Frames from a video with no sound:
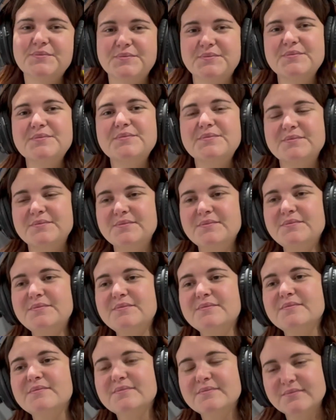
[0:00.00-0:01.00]

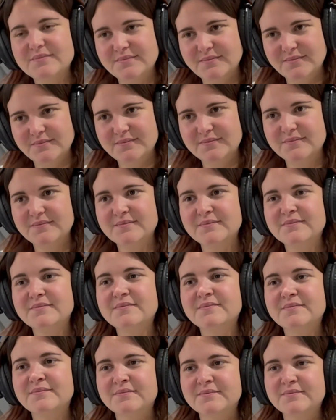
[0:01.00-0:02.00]

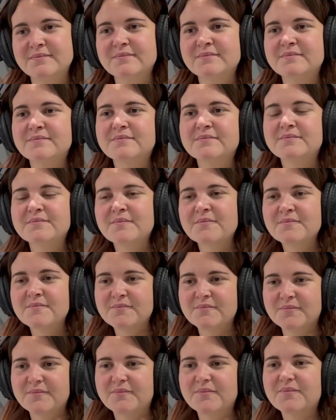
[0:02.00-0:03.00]

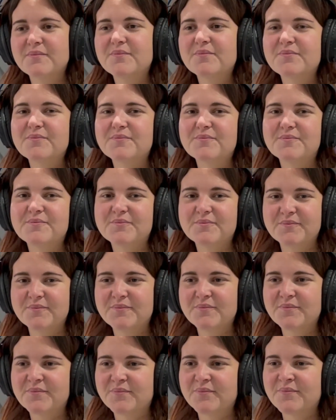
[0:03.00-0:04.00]

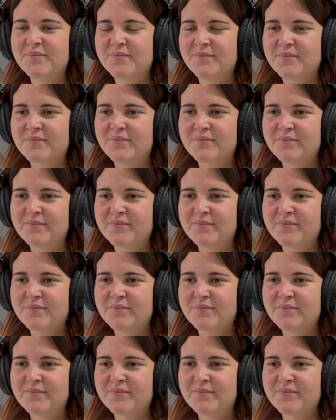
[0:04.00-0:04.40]
(silent)